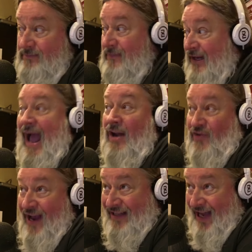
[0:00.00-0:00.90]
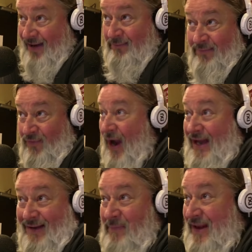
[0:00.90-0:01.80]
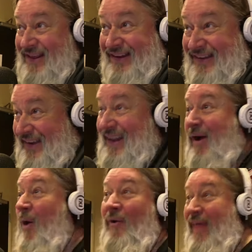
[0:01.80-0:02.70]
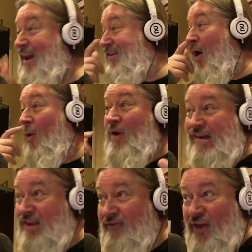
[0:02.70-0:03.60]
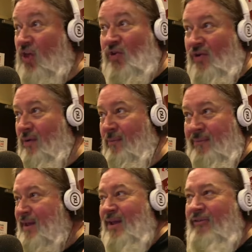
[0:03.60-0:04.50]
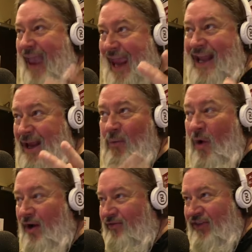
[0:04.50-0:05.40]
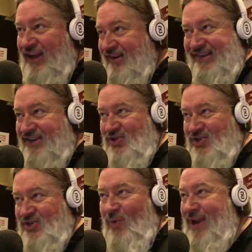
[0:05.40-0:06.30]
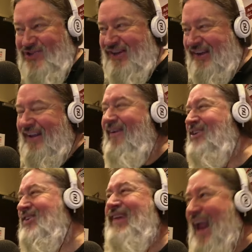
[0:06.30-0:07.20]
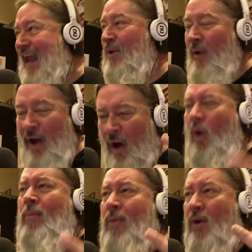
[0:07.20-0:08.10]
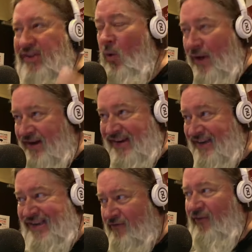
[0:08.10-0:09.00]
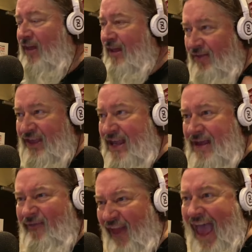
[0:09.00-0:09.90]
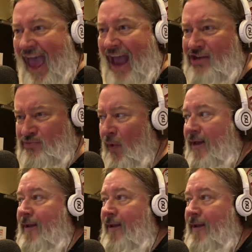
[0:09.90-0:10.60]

it's contract time, right? I mean, that is always the fulcrum of any one of these situations. I shouldn't say anyone. Almost always, it's the flashpoint.